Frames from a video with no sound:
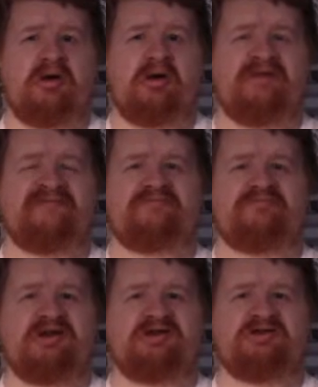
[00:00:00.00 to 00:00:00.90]
I've
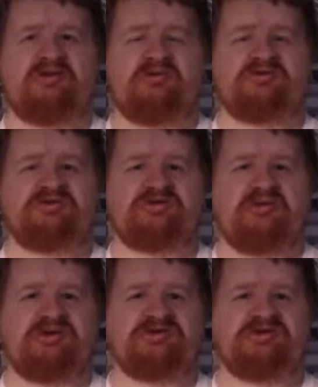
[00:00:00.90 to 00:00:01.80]
mentioned it once or
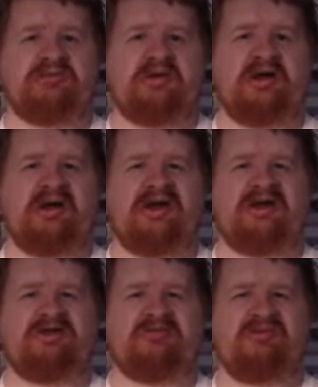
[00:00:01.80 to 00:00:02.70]
twice, and
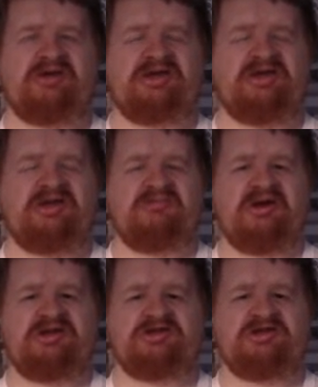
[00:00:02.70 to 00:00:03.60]
I don't want to keep
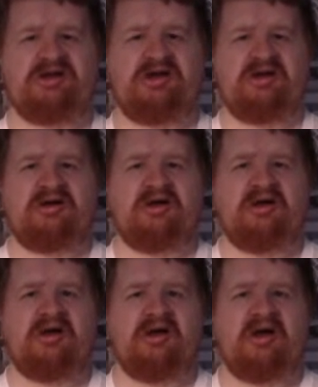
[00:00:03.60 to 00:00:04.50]
mentioning it.
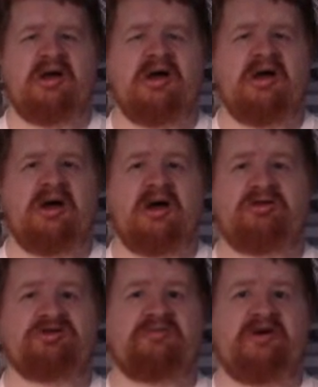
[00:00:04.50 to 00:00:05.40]
I
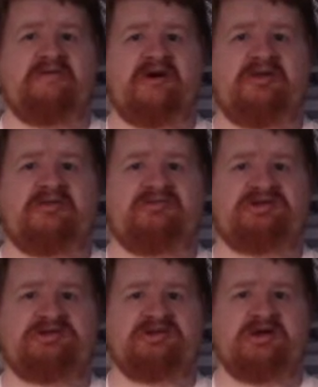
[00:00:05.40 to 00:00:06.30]
lost my father
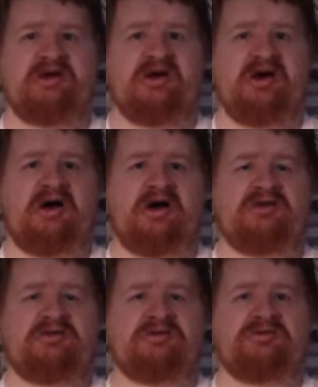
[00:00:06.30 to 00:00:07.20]
recently,
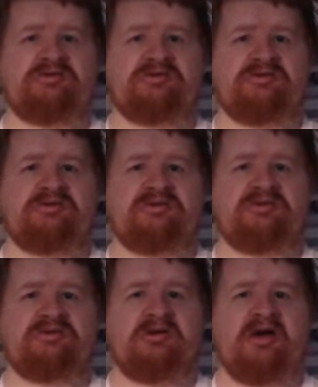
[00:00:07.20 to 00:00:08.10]
and
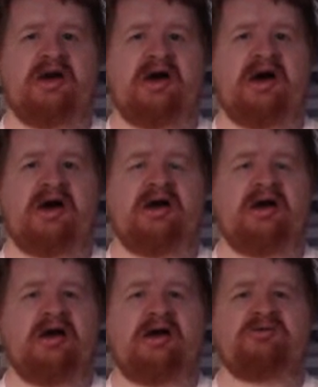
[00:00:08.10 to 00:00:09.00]

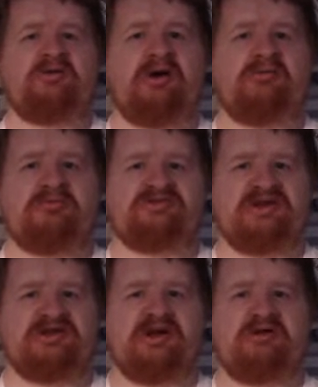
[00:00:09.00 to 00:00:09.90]
I know how
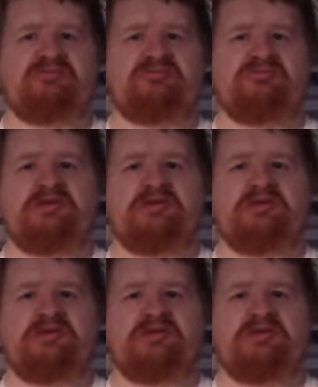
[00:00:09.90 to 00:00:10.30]
upsetting, how